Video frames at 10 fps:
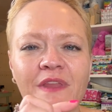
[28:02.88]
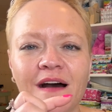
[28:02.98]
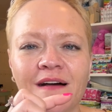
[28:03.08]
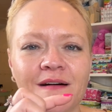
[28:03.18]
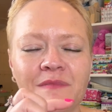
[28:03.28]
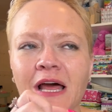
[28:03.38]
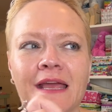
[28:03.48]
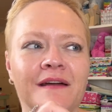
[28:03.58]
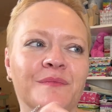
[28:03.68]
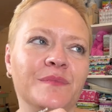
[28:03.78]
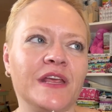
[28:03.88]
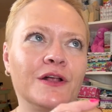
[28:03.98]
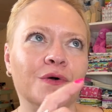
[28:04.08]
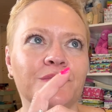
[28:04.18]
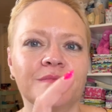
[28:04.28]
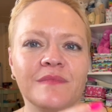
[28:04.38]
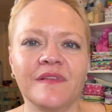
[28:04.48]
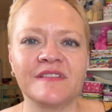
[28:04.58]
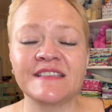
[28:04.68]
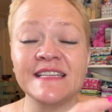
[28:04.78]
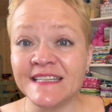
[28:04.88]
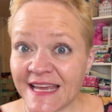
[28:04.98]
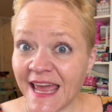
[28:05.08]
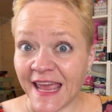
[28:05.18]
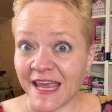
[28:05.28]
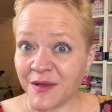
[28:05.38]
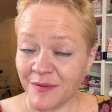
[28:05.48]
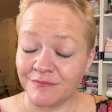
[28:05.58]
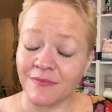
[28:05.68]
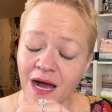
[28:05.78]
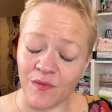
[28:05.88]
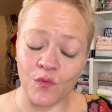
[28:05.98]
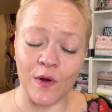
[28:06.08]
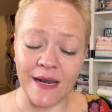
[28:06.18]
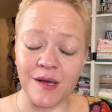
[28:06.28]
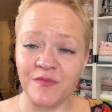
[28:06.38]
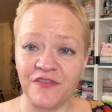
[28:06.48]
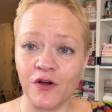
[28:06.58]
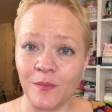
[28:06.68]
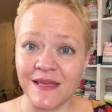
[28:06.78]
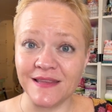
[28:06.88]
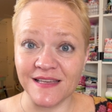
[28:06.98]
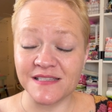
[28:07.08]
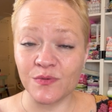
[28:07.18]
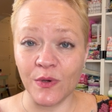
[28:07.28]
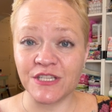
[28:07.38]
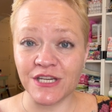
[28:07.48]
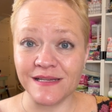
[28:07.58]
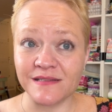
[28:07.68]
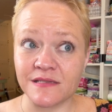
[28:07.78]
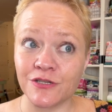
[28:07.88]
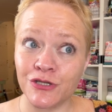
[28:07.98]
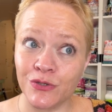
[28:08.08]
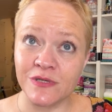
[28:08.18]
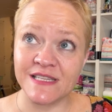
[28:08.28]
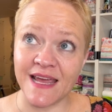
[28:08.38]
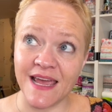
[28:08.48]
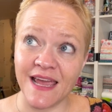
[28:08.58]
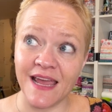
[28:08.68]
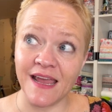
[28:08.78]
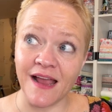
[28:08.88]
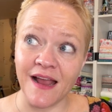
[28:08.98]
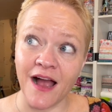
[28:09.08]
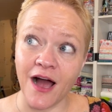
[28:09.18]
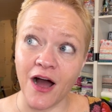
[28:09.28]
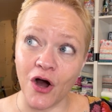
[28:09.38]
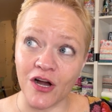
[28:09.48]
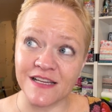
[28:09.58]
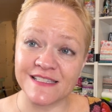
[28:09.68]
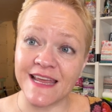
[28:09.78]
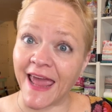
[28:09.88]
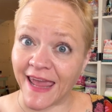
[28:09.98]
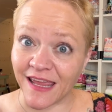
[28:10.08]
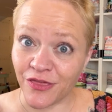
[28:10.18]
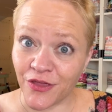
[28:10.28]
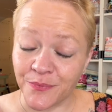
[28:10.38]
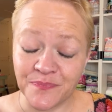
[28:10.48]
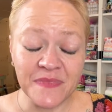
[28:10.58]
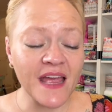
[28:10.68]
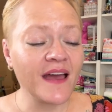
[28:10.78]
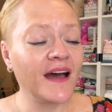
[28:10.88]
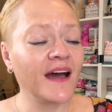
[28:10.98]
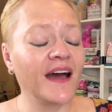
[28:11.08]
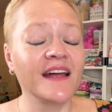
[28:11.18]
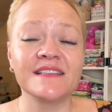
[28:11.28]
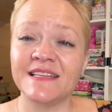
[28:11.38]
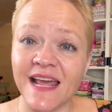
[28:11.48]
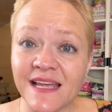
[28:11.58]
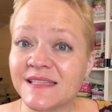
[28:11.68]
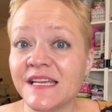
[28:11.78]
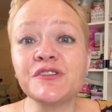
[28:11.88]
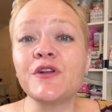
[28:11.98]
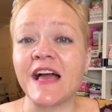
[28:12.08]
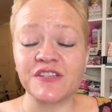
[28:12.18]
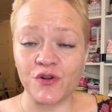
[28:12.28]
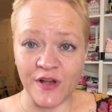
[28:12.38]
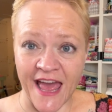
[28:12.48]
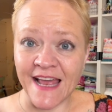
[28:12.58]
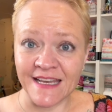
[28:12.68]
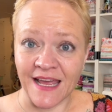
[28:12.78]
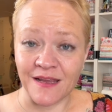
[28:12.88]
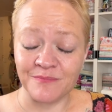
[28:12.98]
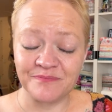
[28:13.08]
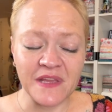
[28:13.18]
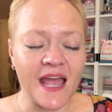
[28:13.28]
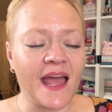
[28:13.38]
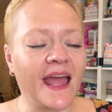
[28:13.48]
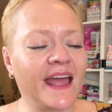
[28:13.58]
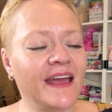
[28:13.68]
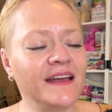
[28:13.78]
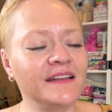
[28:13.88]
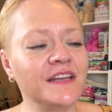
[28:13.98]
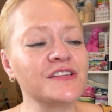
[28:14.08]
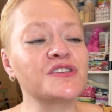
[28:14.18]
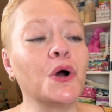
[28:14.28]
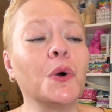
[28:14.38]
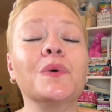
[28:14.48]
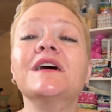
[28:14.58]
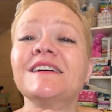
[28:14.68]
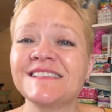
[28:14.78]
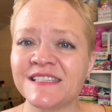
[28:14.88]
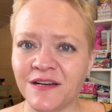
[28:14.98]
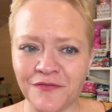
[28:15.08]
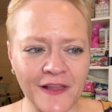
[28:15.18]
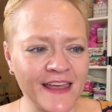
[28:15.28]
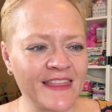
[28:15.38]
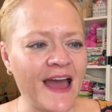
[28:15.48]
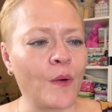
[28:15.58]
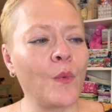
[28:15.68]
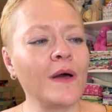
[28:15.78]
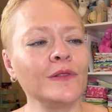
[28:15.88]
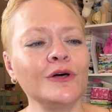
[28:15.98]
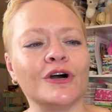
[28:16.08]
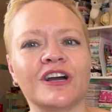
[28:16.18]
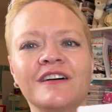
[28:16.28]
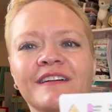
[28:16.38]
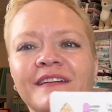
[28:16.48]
Like, you know, today when I'm filming this, which is Tuesday, August 8th, today is International Cat Day. And so stuff like that. Well, look,